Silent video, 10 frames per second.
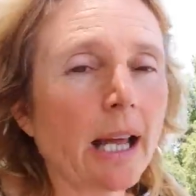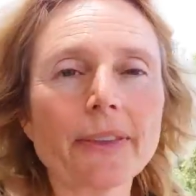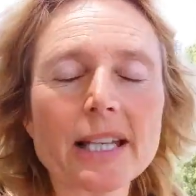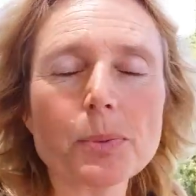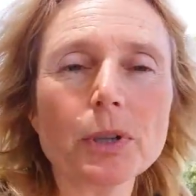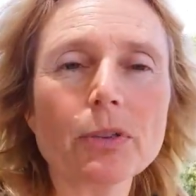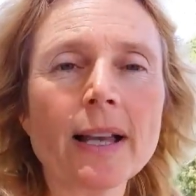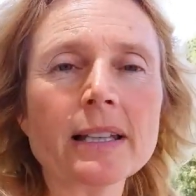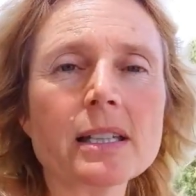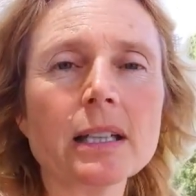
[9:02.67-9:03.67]
That's what you
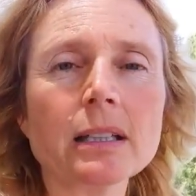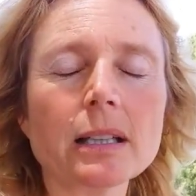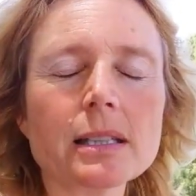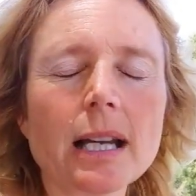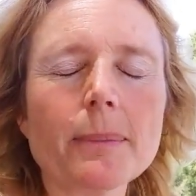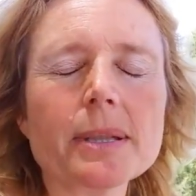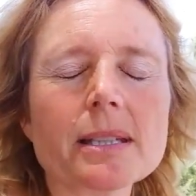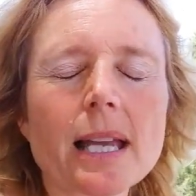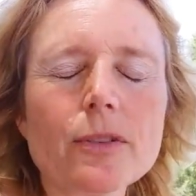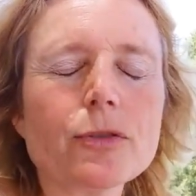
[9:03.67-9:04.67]
fancy, and it's like I'm
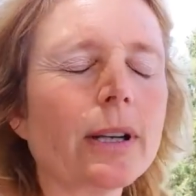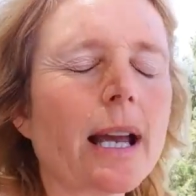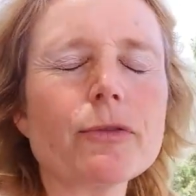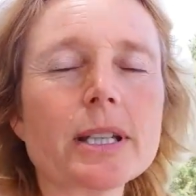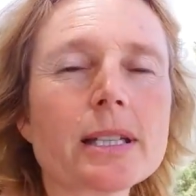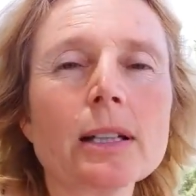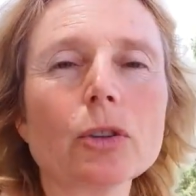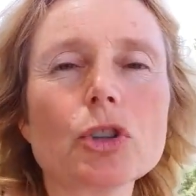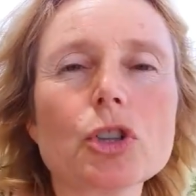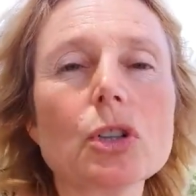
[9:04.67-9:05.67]
savouring every
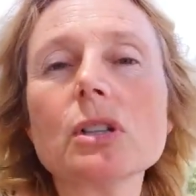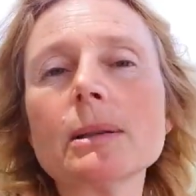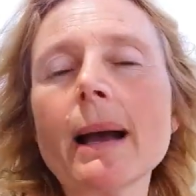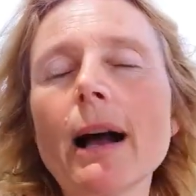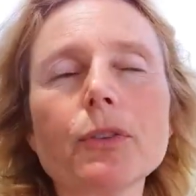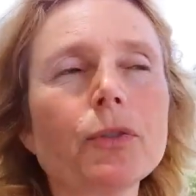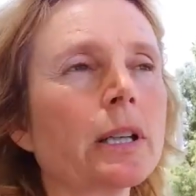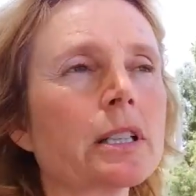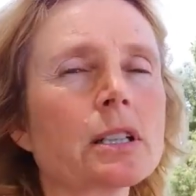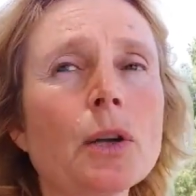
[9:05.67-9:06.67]
single juicy
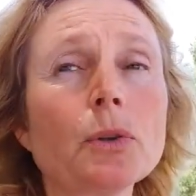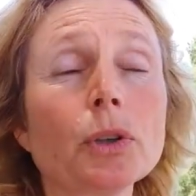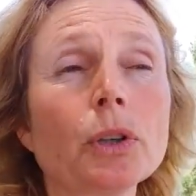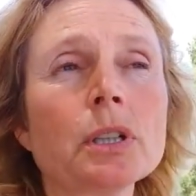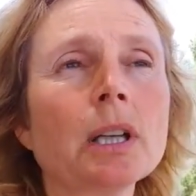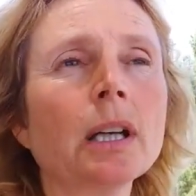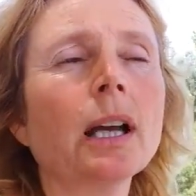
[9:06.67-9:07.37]
mouthful. It's so good.